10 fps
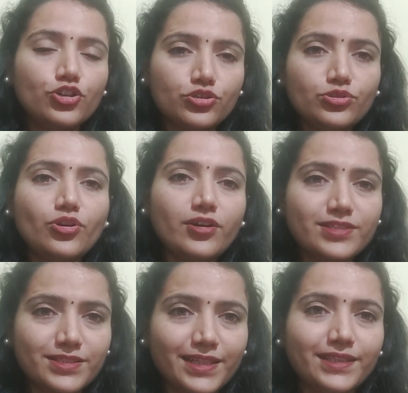should
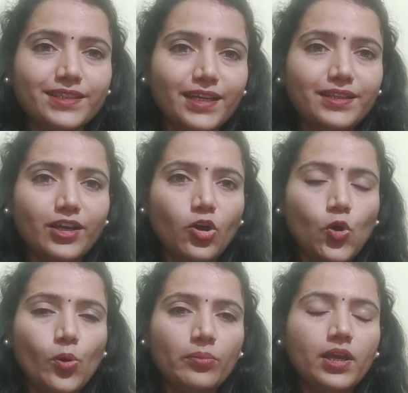not sit in the
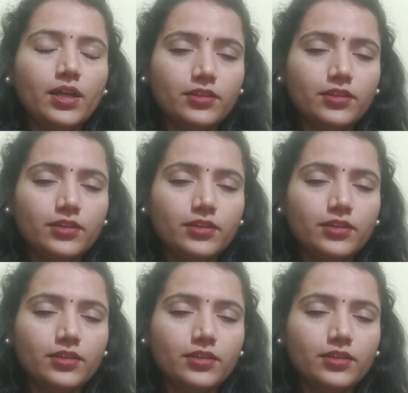home.